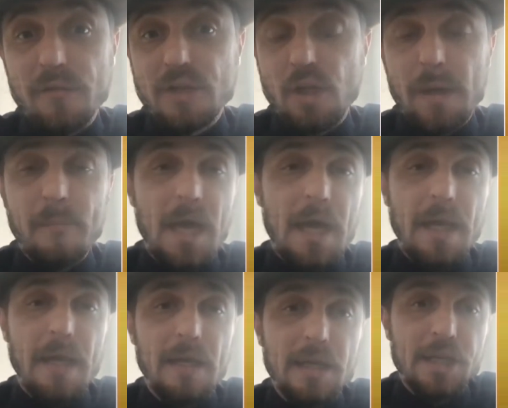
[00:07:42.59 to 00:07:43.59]
So I'm
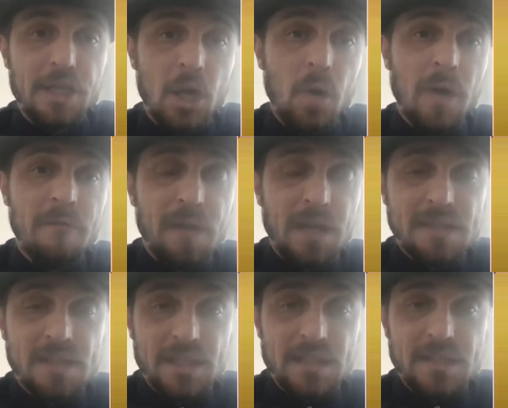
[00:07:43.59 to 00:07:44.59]
not, you know,
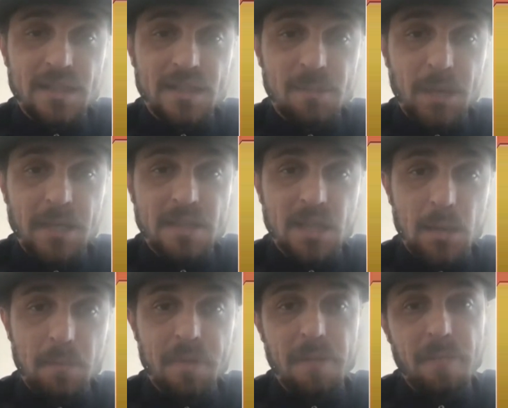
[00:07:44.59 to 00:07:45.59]
investing into the space
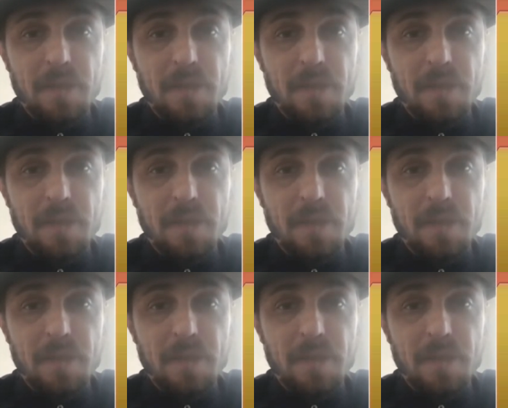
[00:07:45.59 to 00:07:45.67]
company,